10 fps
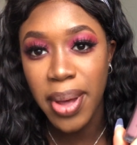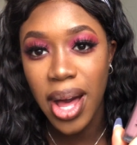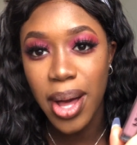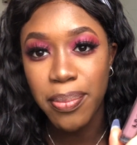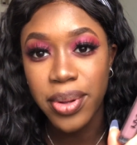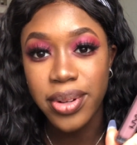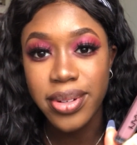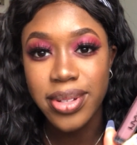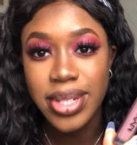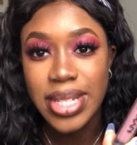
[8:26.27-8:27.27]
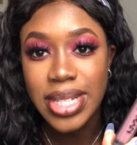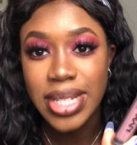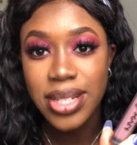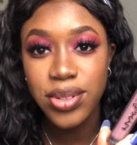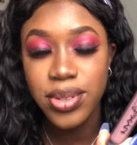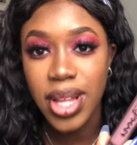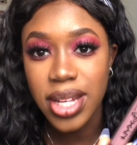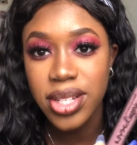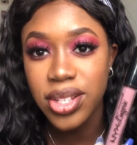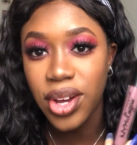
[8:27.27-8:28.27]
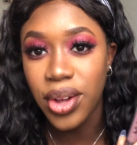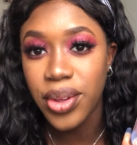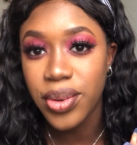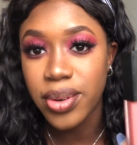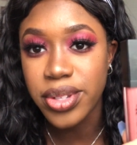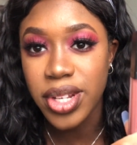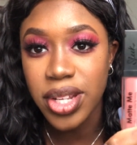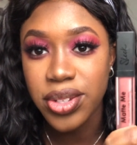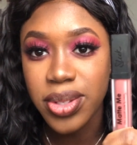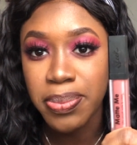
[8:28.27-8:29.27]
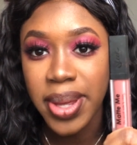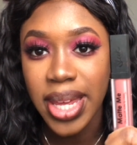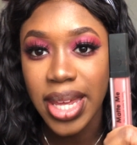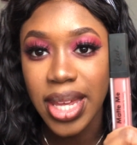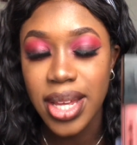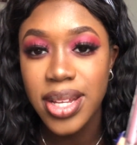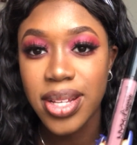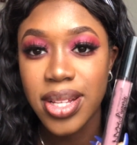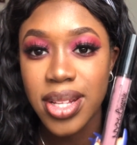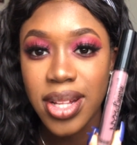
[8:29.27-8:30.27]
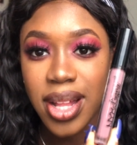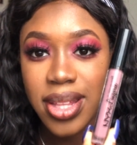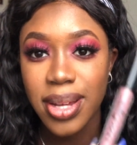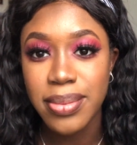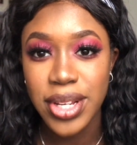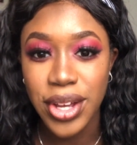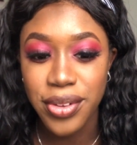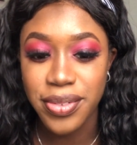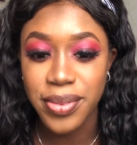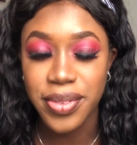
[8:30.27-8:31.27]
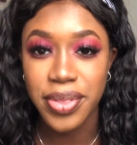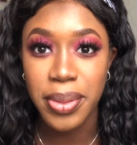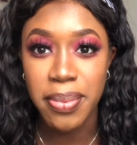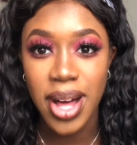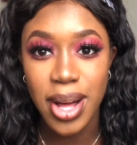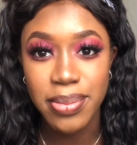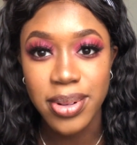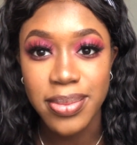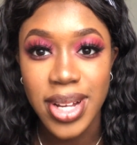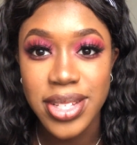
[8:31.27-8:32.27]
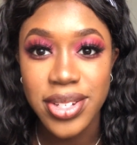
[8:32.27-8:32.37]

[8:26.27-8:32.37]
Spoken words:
Purple. Ooh, that could go, or should I use pink? I think I'm gonna go with the purple, but I